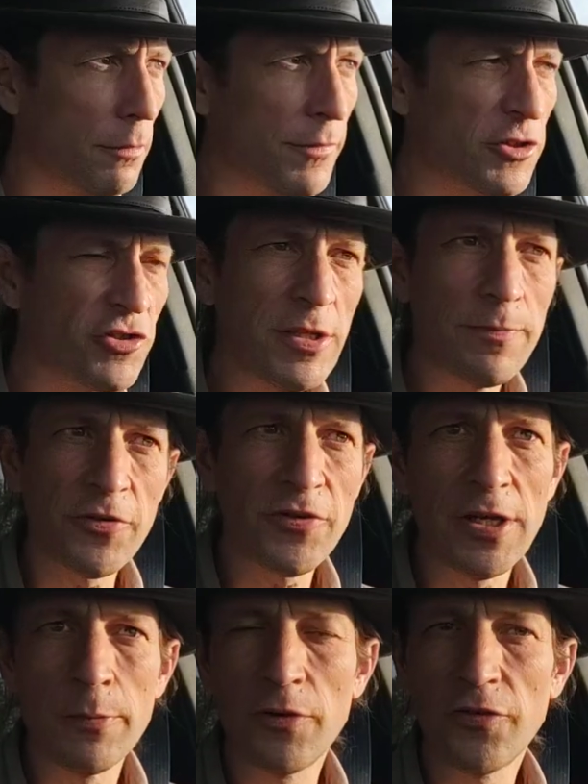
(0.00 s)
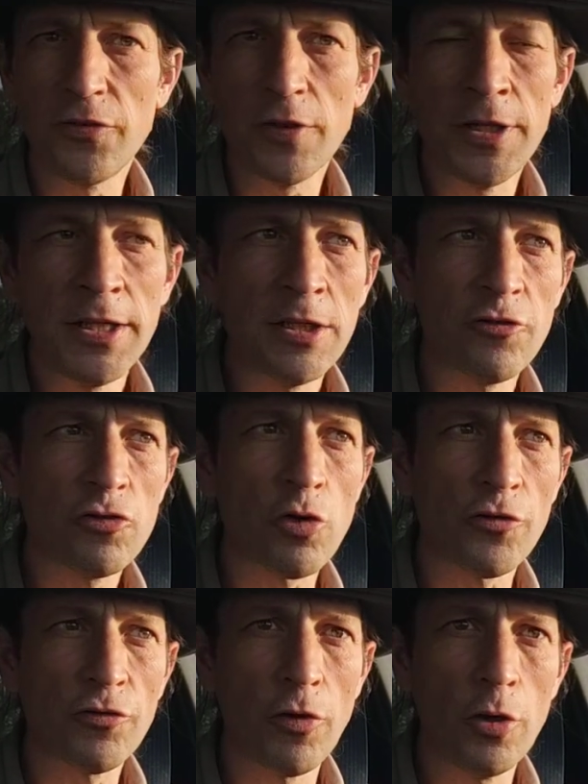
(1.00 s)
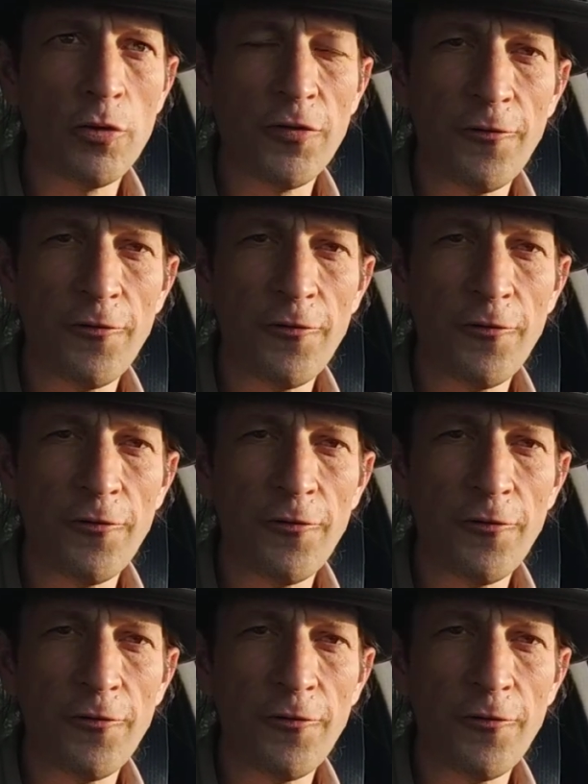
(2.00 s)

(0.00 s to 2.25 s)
they're shaped the same as an English crossroads.